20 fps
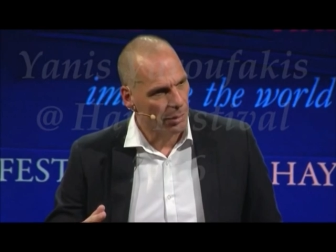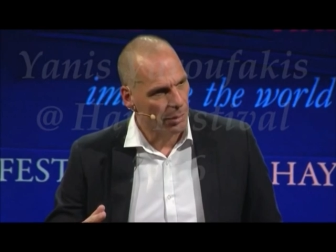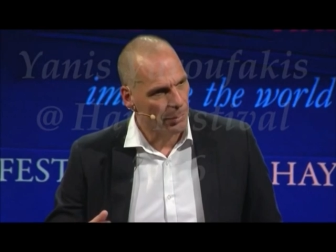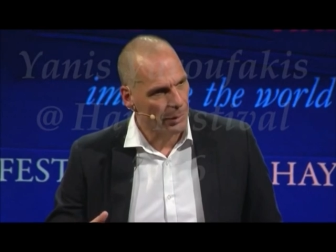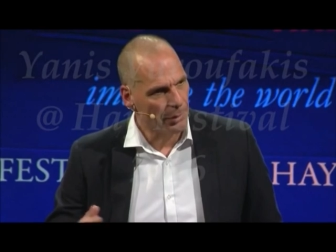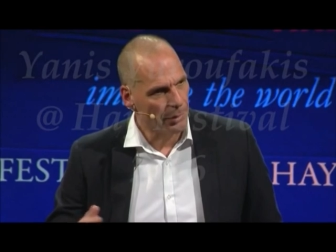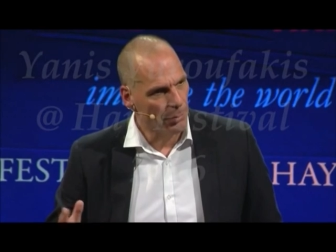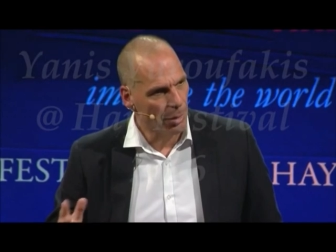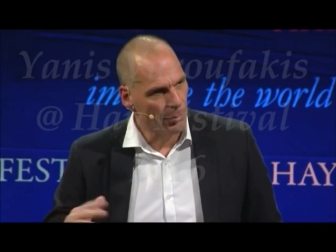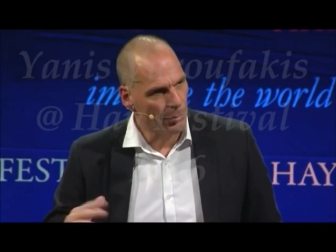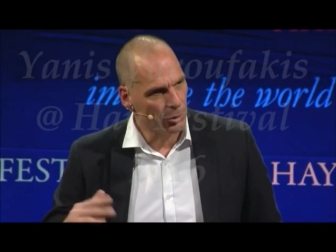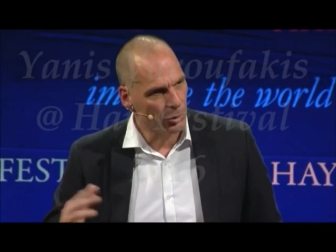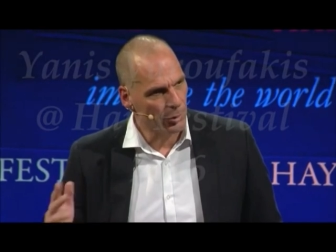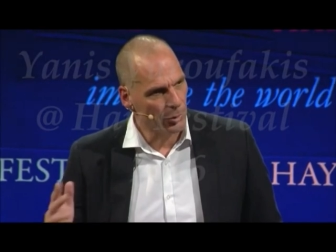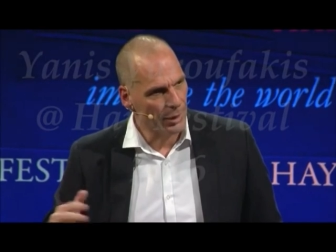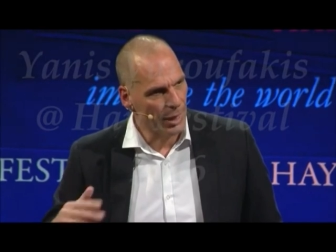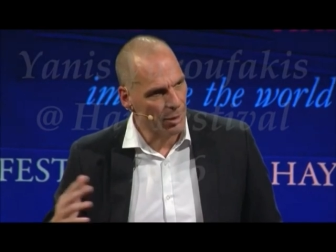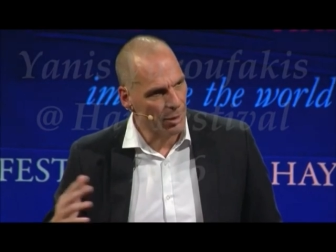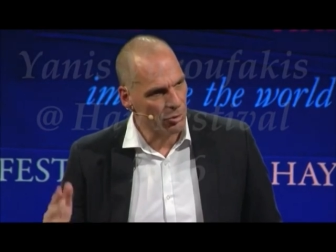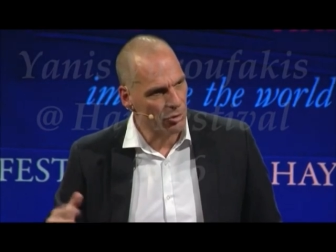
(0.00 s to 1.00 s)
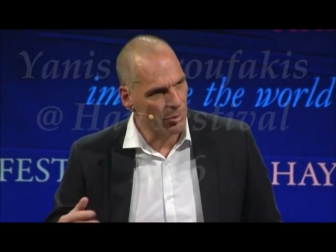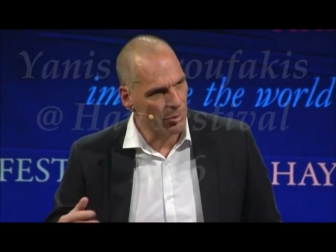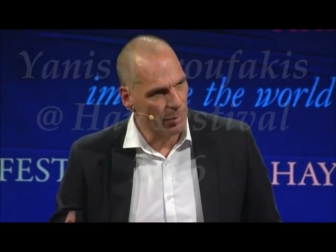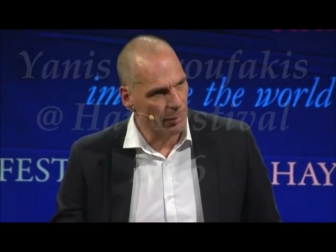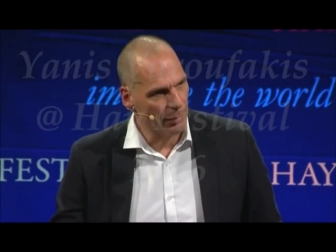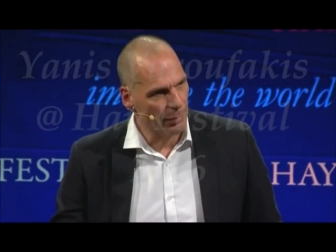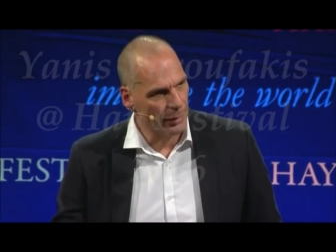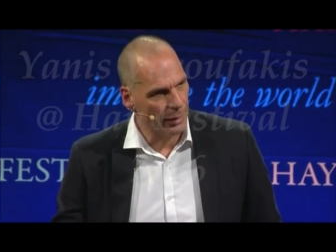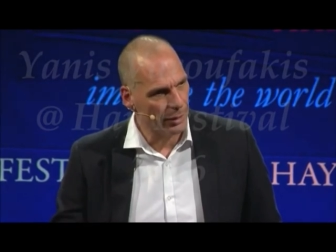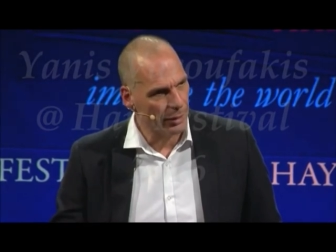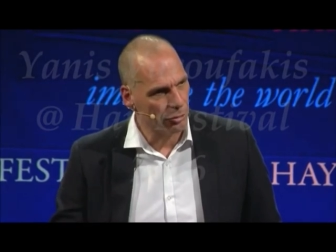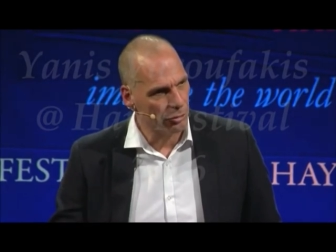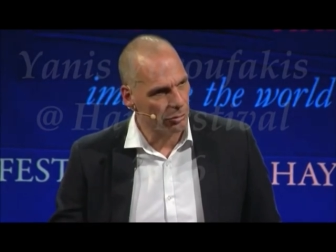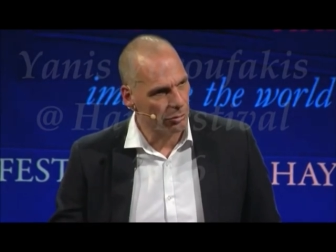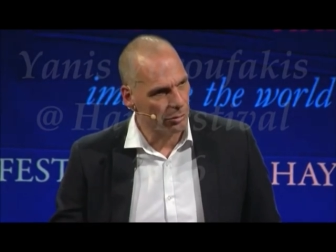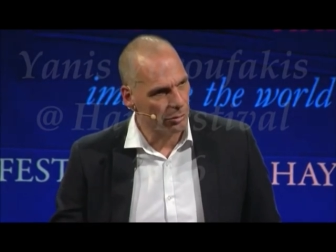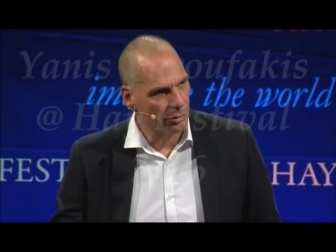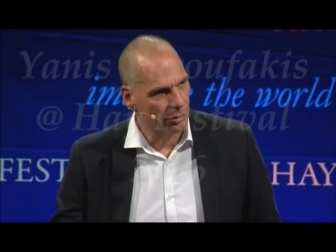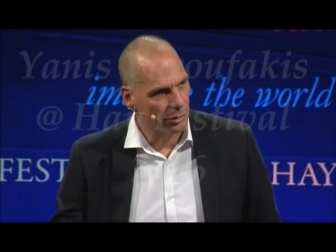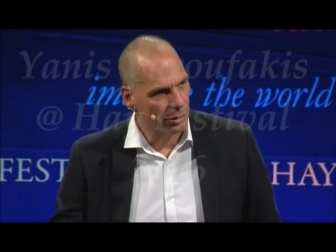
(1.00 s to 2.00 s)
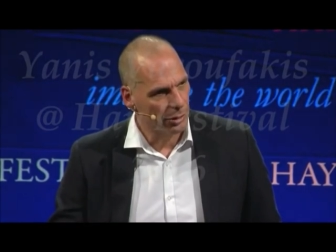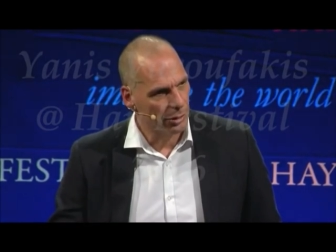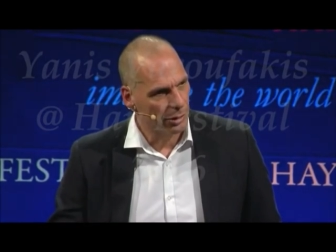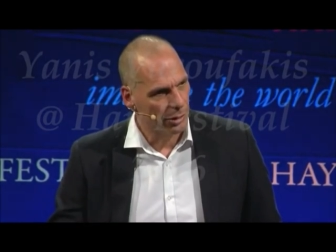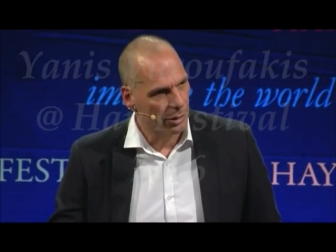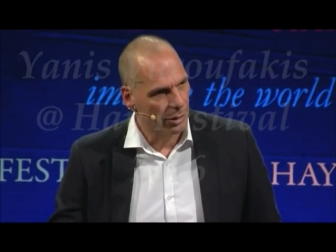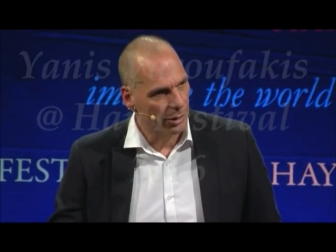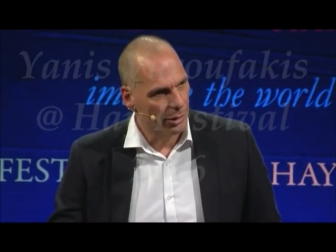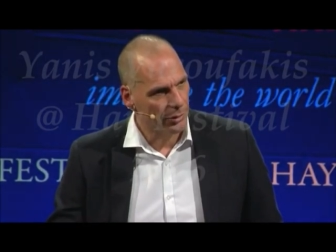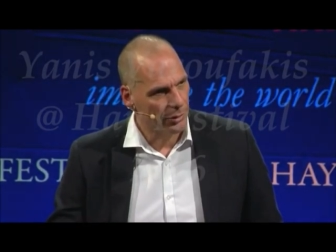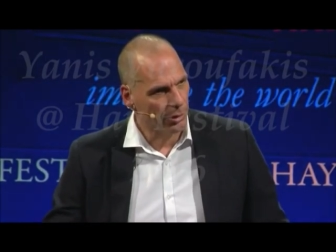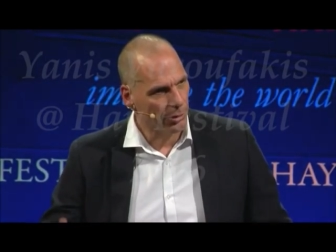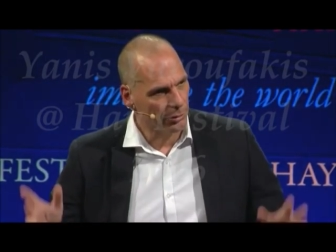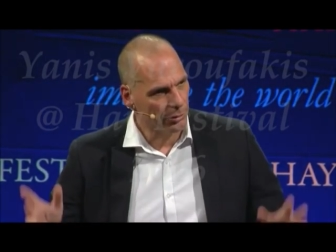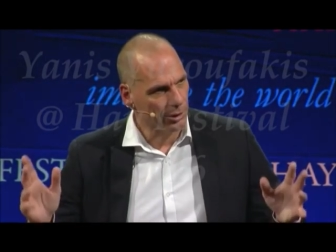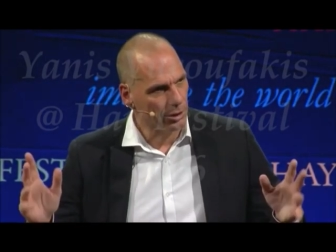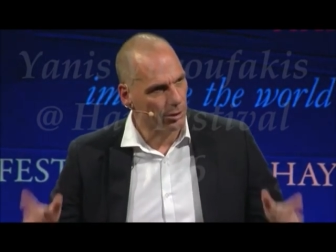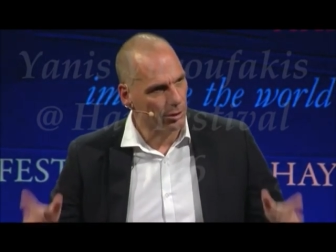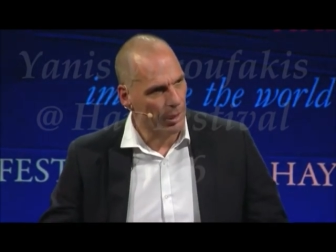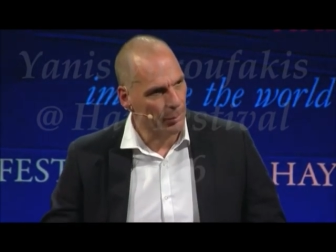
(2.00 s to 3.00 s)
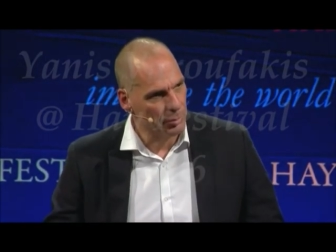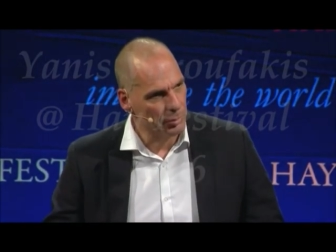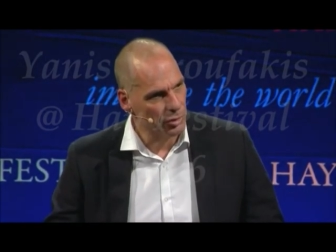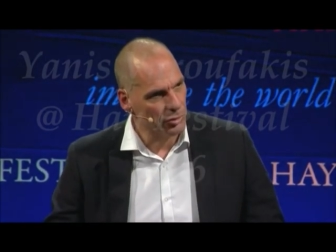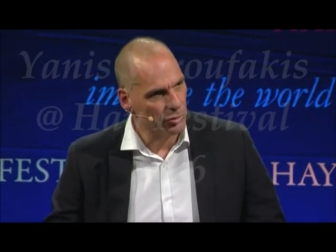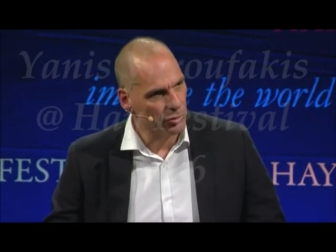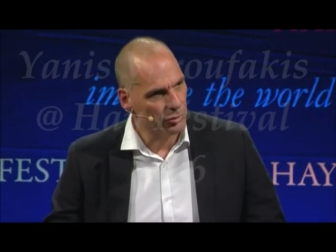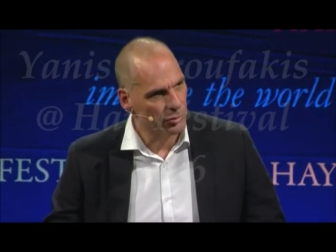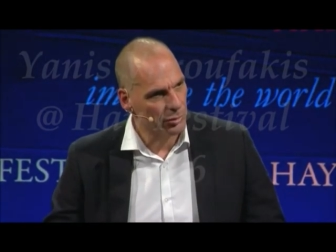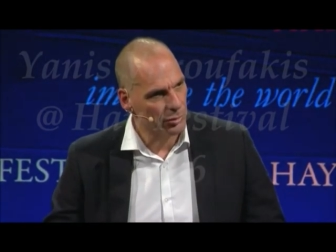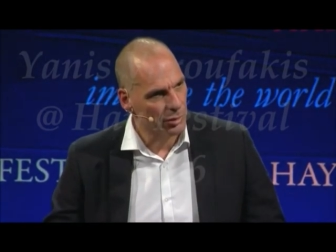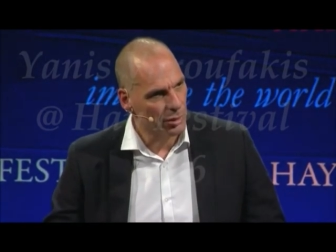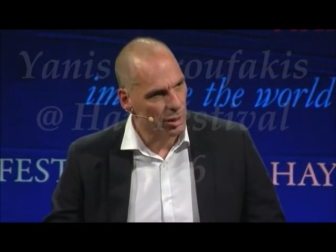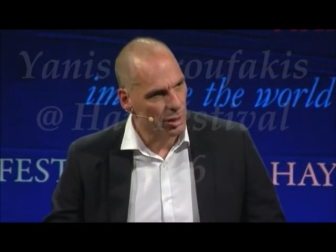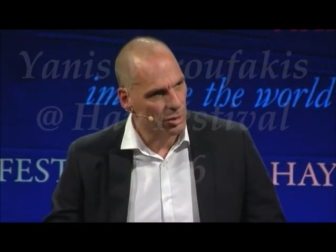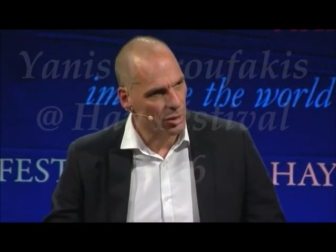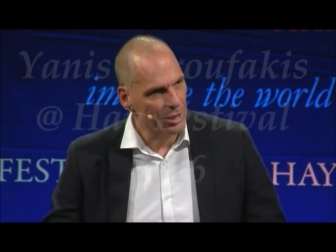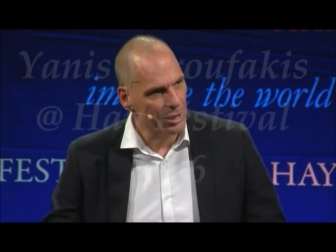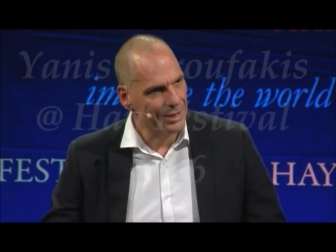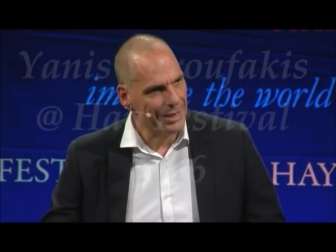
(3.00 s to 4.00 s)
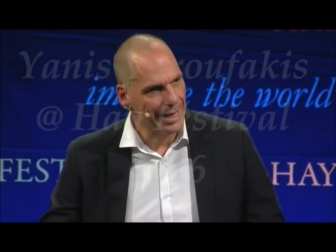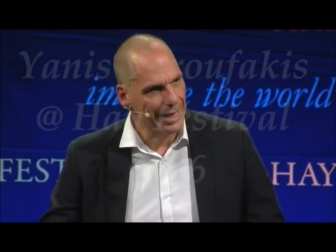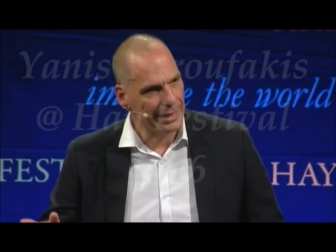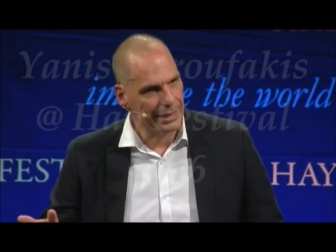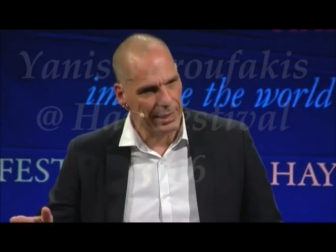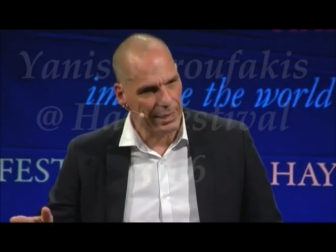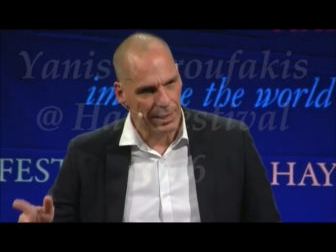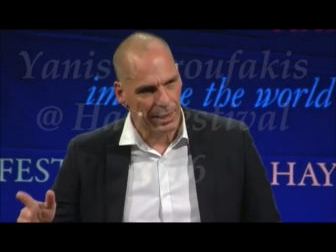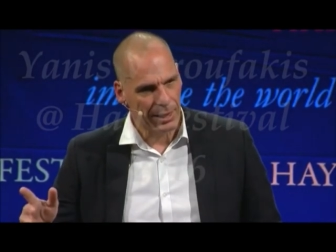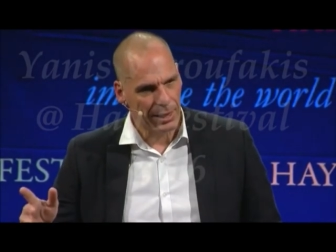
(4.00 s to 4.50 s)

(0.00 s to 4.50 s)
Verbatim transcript: But the moment you announce the preparation, the whole thing collapses. So it's like